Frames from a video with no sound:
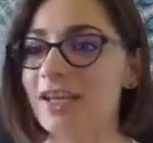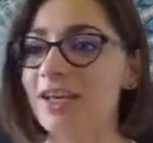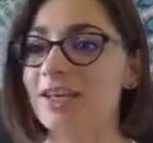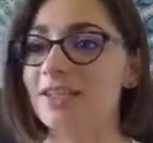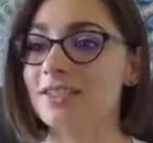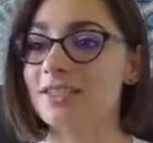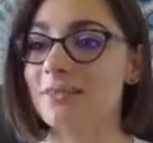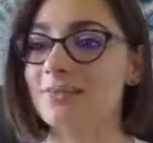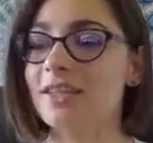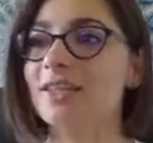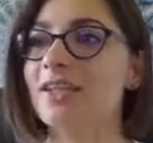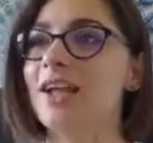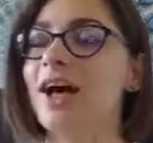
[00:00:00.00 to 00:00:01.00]
It's
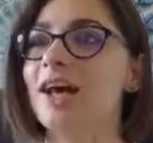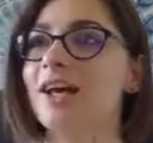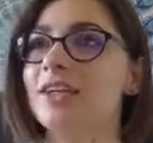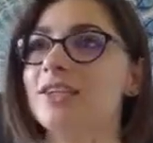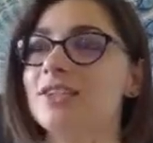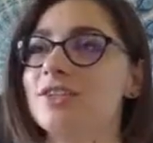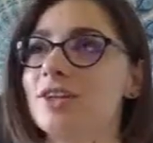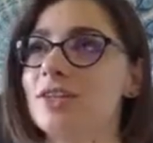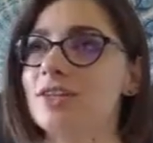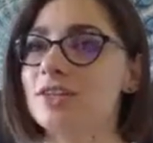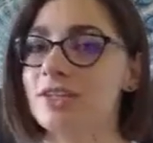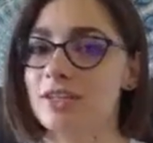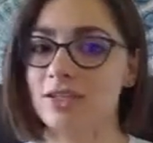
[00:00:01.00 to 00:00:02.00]
something that I started
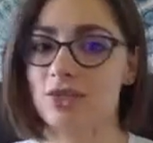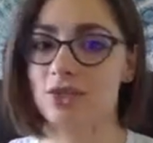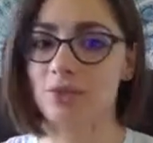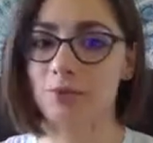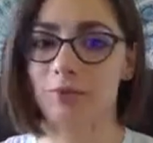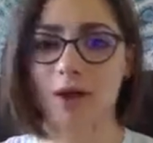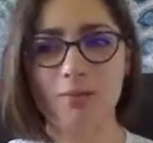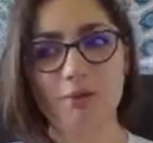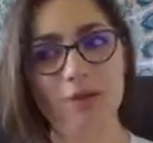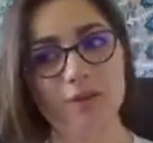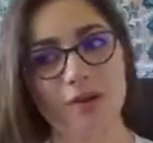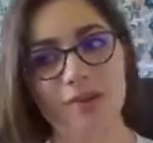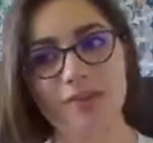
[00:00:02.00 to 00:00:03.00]
looking into probably
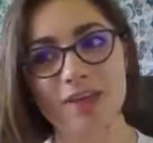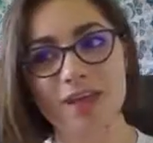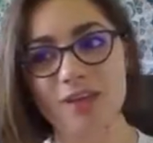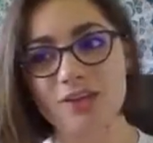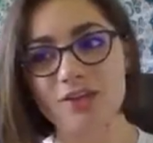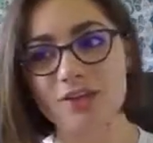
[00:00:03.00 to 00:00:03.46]
around the age